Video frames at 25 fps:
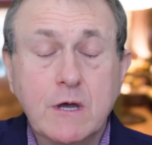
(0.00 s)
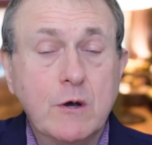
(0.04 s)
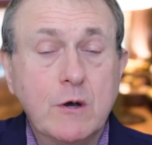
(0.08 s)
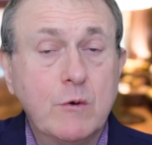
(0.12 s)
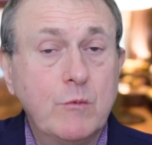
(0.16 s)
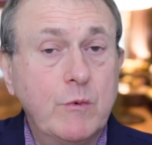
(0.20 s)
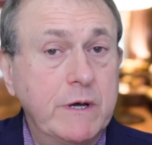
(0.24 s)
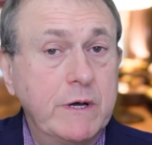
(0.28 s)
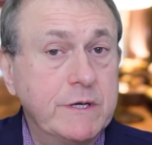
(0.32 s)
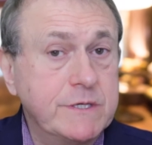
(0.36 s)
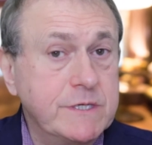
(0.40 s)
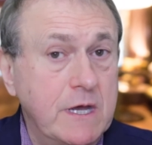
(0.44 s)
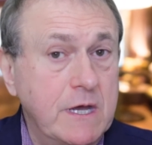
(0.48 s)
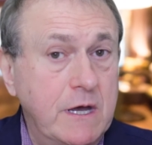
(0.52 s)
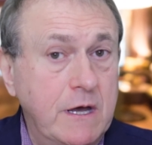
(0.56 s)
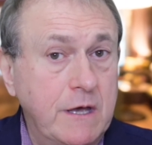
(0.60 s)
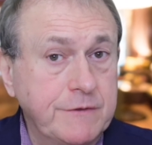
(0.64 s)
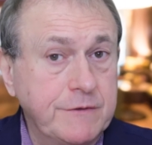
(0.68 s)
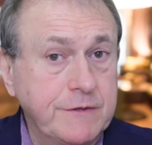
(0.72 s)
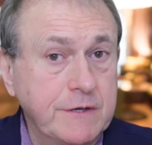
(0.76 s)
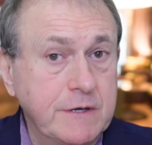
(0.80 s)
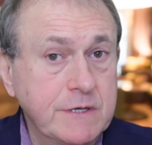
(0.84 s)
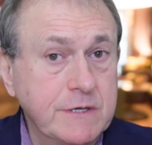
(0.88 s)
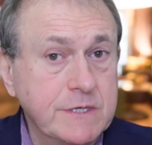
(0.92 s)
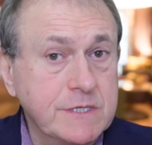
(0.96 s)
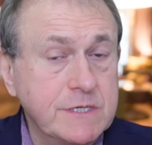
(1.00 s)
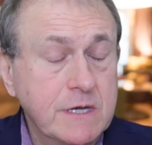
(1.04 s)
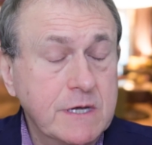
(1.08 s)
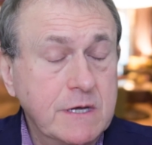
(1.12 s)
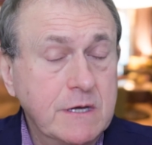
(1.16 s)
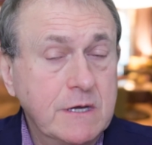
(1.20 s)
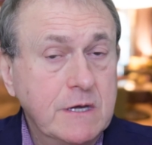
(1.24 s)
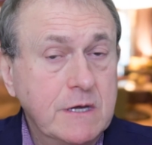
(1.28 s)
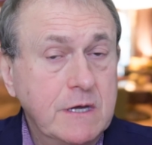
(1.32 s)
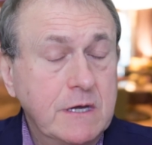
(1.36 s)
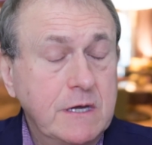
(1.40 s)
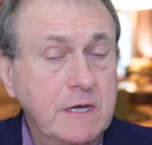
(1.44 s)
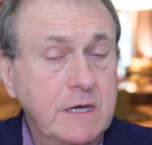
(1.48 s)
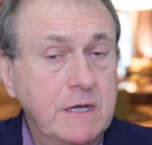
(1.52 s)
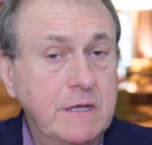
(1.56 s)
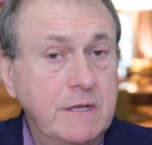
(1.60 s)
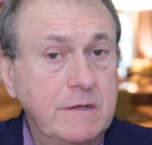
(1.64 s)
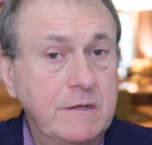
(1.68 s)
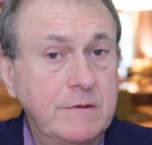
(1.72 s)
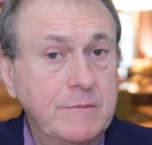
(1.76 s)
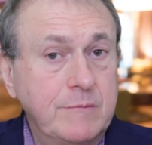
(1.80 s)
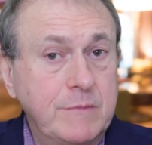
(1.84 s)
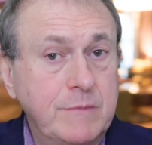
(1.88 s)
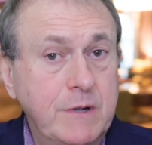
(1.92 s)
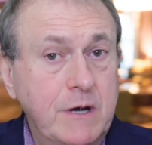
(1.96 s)
whereas others
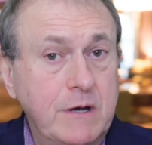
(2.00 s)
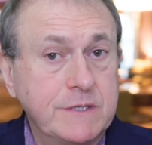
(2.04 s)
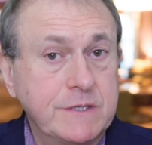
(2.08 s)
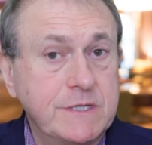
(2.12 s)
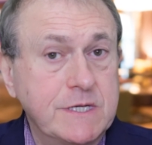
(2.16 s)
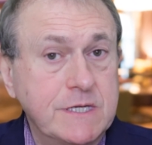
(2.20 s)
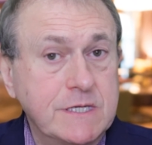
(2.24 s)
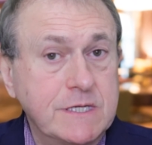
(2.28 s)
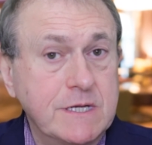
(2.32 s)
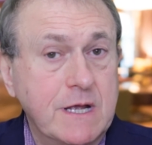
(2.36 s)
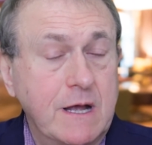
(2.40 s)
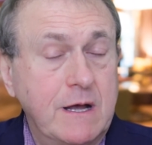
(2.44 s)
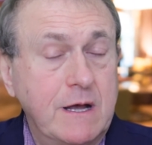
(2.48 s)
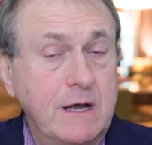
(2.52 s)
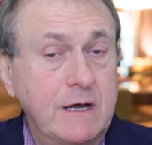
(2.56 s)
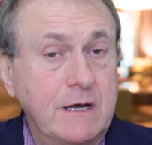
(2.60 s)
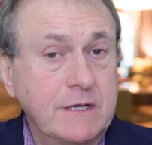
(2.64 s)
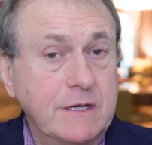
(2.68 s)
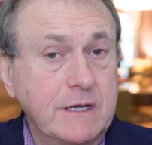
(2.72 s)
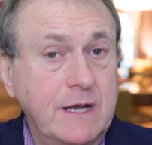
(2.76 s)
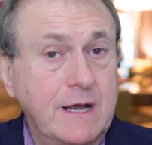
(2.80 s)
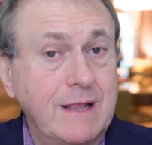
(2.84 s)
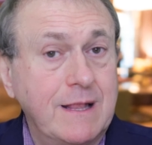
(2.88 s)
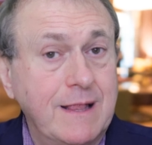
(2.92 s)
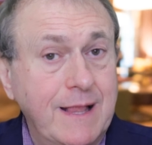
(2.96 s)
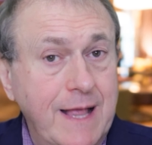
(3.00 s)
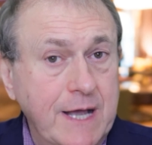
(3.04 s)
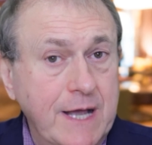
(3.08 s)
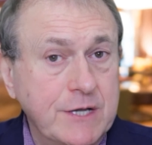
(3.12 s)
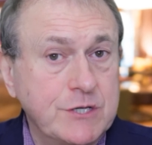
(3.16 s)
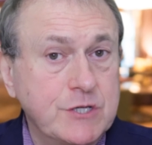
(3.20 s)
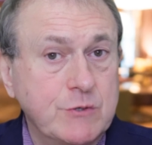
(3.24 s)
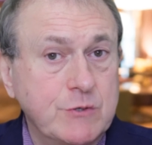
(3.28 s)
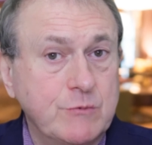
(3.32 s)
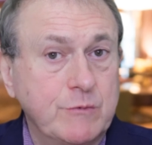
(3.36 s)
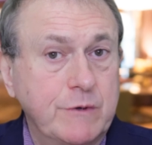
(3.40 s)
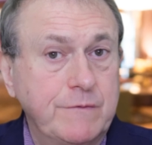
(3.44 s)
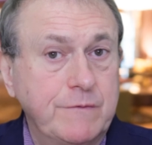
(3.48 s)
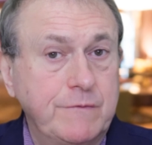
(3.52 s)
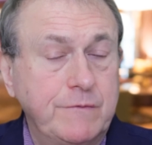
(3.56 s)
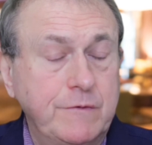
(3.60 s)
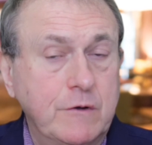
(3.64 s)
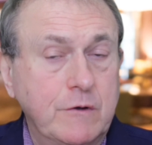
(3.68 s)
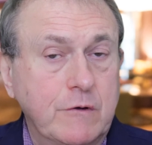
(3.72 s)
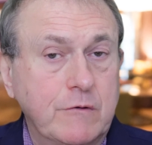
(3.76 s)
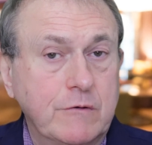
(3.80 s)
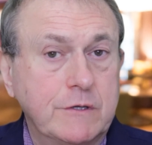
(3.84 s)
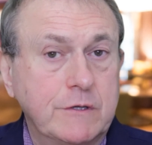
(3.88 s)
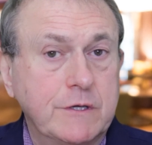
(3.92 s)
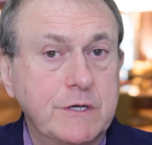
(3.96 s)
in Mars's clash with
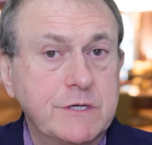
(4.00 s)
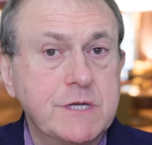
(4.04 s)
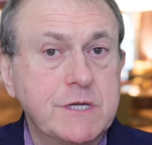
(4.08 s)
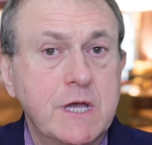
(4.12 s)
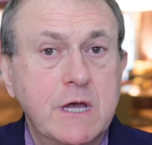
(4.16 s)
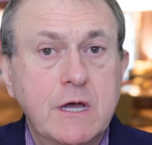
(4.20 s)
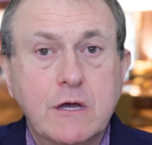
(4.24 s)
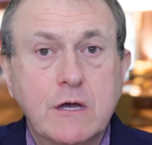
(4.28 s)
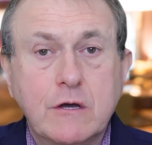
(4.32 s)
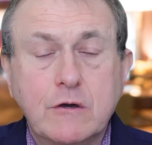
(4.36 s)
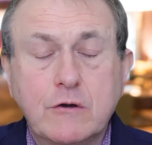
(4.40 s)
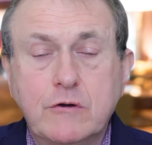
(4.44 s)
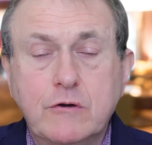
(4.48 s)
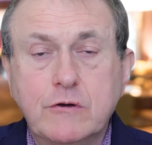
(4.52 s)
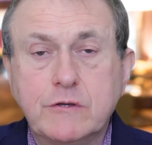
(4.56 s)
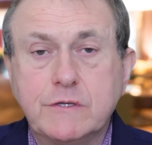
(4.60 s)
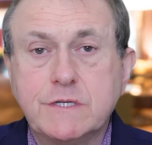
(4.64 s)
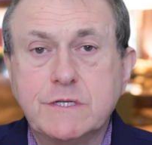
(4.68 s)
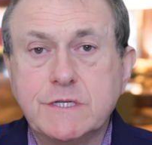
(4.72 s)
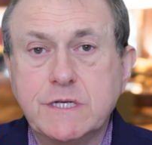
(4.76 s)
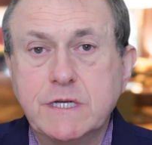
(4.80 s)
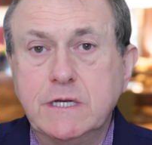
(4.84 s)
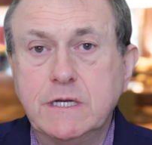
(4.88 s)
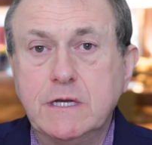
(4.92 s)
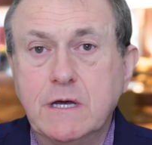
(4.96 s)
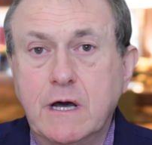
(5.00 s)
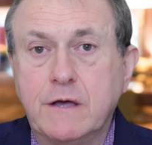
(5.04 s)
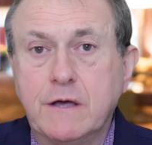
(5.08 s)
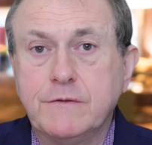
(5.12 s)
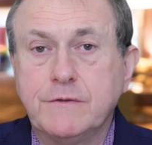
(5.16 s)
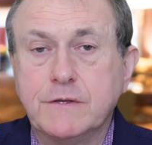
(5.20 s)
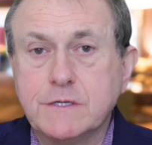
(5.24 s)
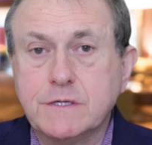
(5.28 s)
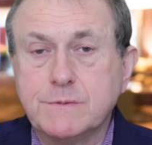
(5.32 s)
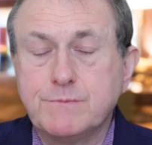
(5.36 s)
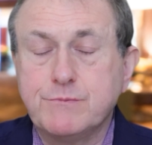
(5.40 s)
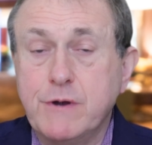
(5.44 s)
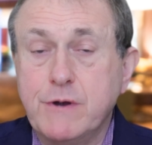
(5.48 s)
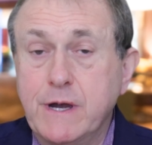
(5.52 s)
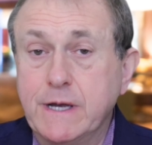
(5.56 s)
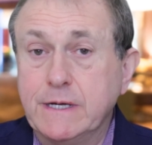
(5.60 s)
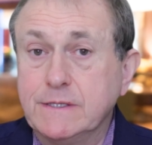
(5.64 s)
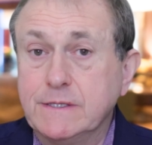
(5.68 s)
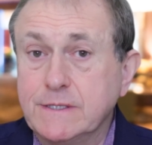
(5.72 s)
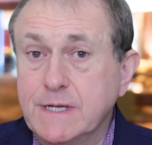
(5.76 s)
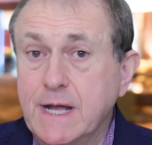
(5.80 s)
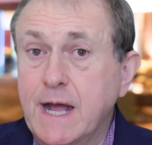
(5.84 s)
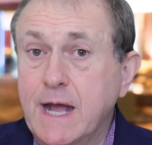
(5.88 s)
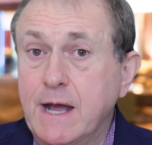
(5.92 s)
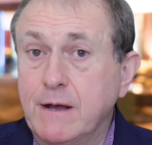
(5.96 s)
Uranus could see others break
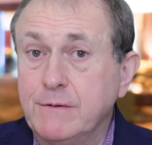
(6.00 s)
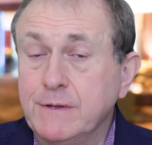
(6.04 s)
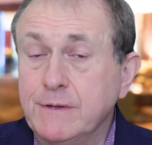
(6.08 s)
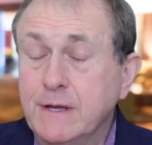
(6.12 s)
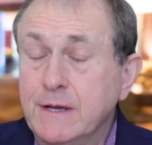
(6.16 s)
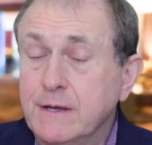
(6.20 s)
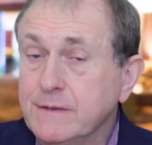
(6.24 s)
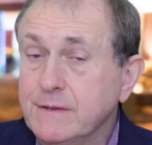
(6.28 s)
down.